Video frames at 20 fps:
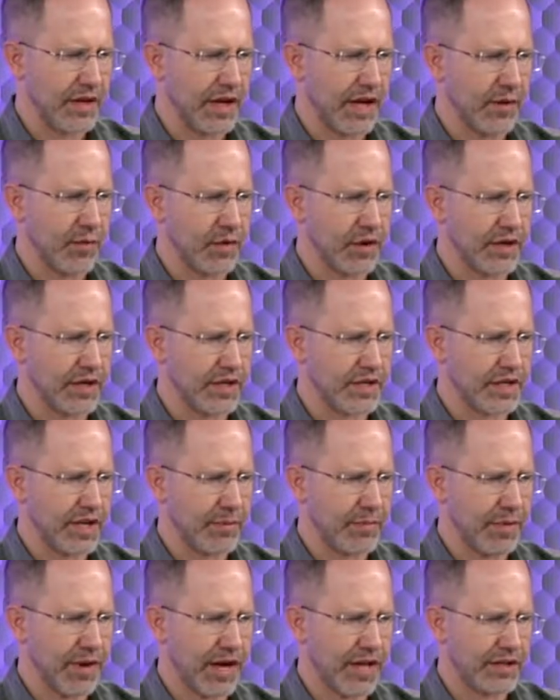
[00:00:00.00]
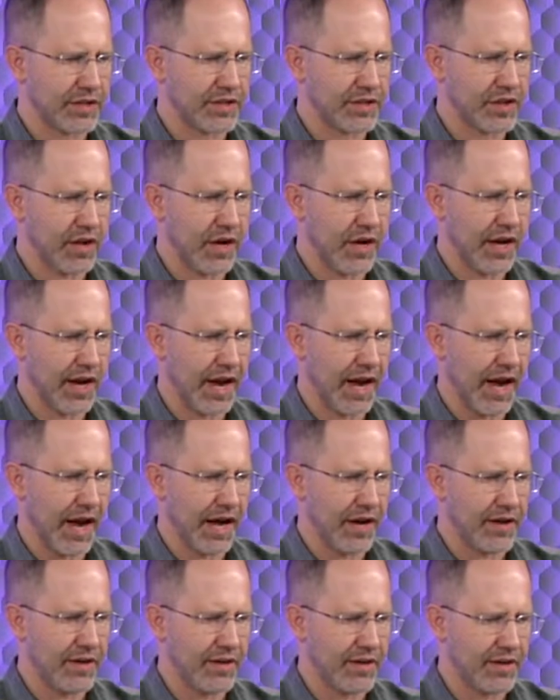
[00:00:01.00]
And we're going to say
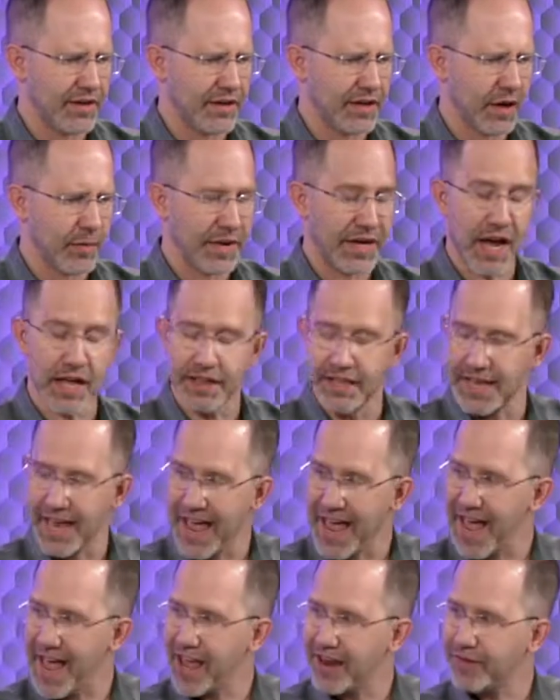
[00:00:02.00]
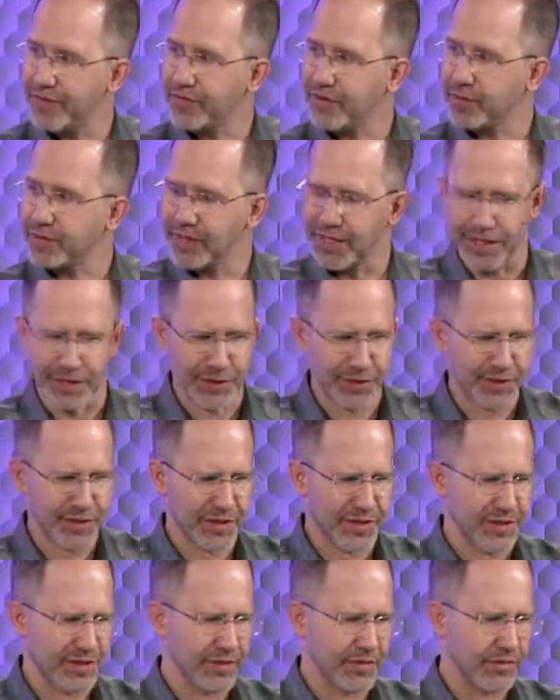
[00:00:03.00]
pets.add. And we got the add from yep.
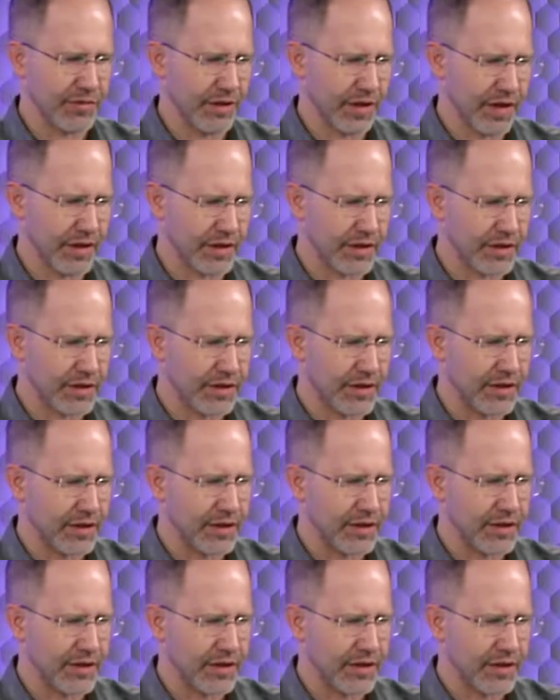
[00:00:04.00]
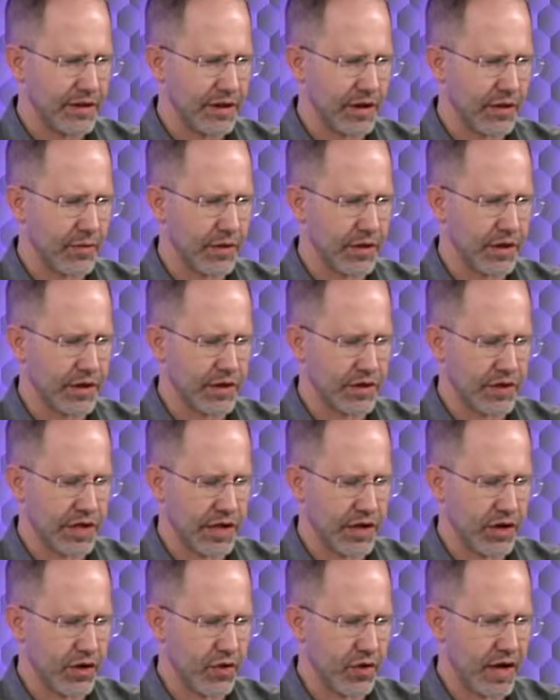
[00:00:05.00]
list, right? And we're going to
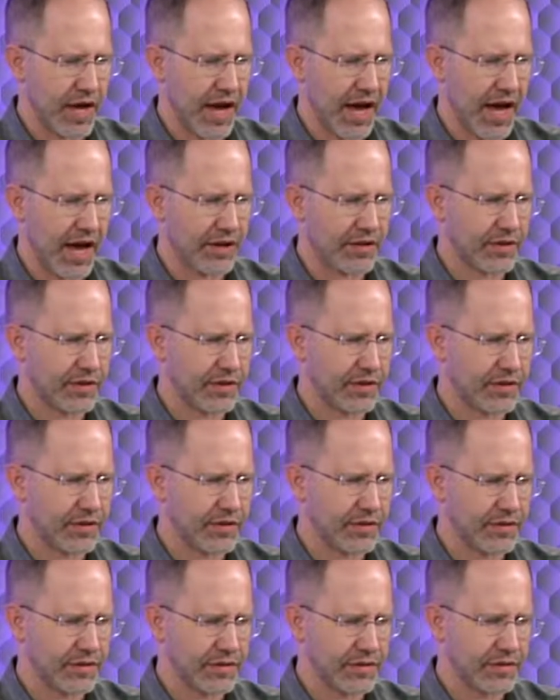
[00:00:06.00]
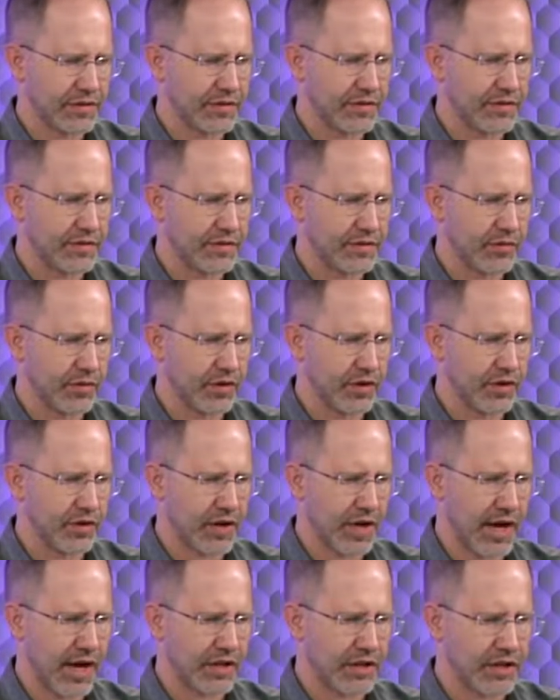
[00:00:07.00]
say new cat. What is your
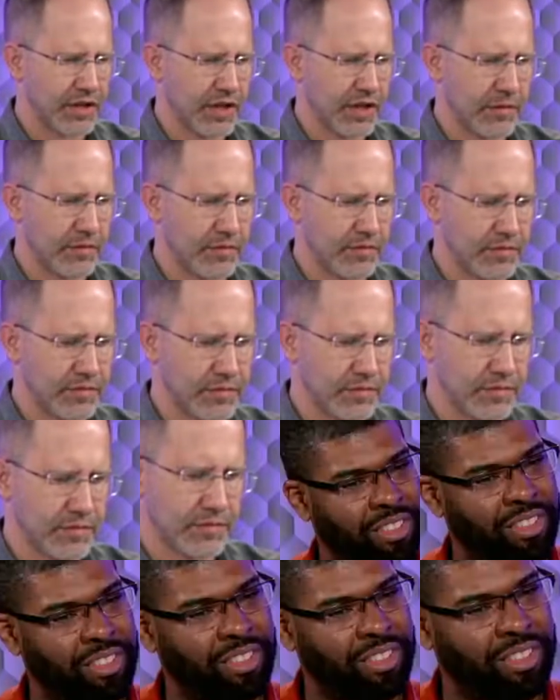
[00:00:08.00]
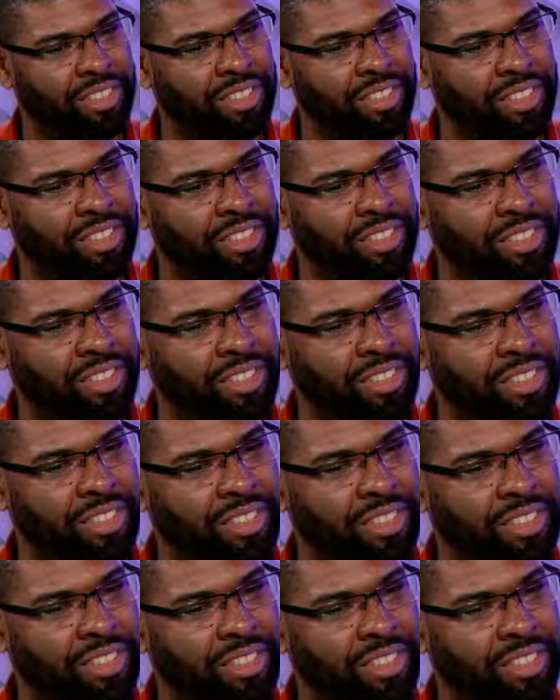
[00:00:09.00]
cat's name? Beyonce.